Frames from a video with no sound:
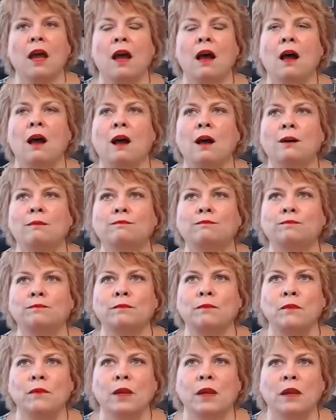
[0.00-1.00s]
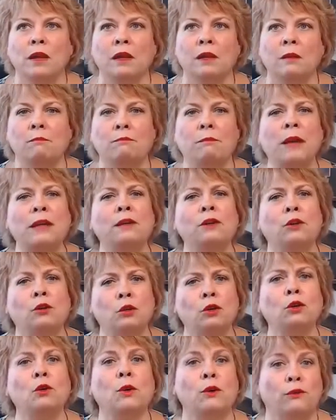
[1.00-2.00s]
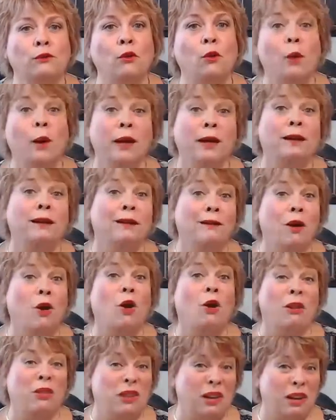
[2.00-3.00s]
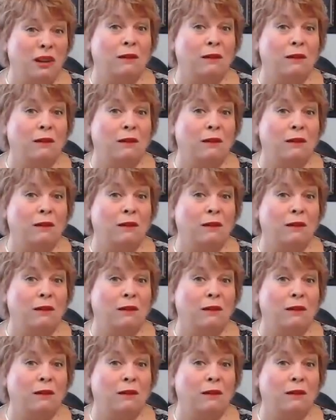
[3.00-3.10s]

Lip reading: But you avoid all of